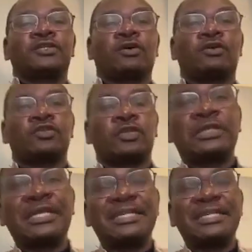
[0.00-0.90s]
So
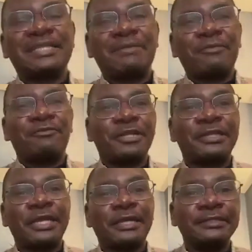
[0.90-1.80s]
those are some of the
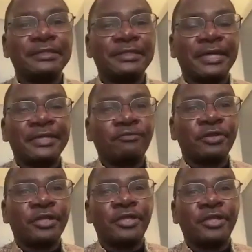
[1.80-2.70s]
things that
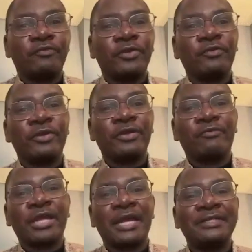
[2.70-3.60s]

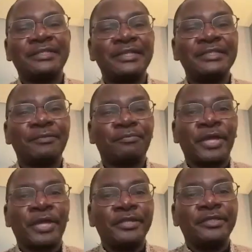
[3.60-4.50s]
we
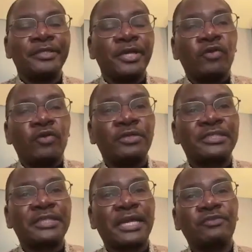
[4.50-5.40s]
anticipate will
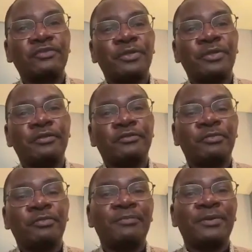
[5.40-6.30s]
start to be
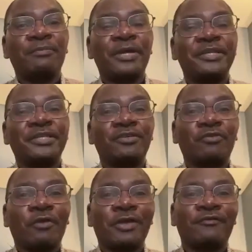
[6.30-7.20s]

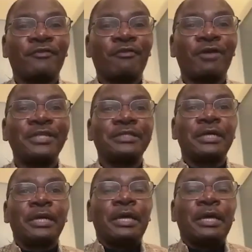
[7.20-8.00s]
implemented going forward,